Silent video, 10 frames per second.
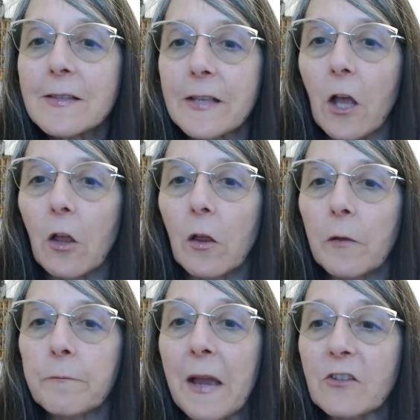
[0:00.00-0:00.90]
cell
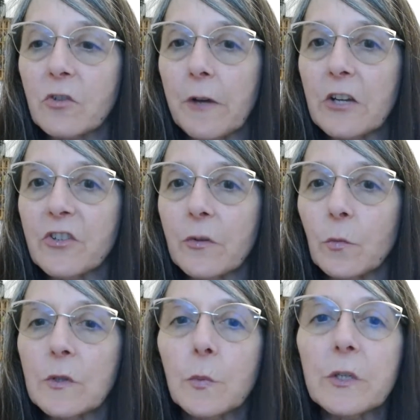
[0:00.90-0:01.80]
maturation
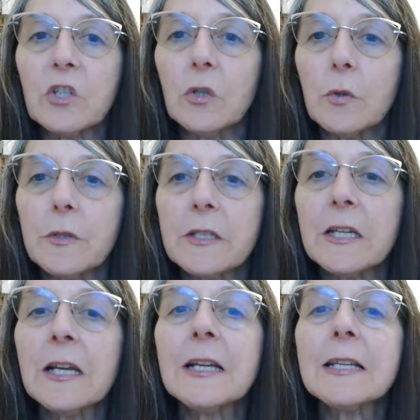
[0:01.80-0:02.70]
was reduced
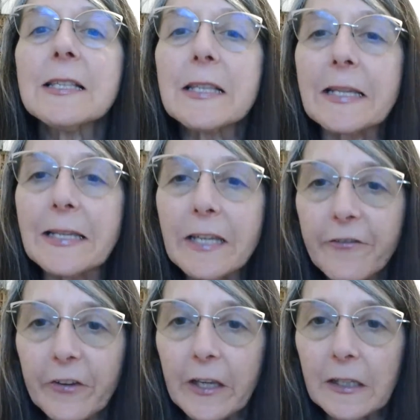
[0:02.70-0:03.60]

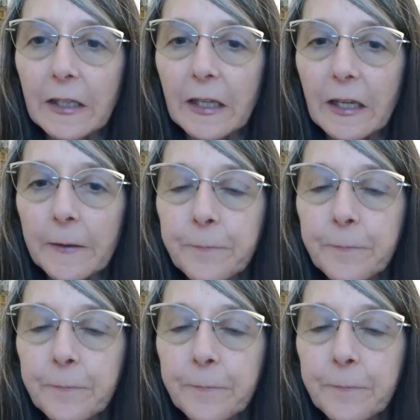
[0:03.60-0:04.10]
significantly.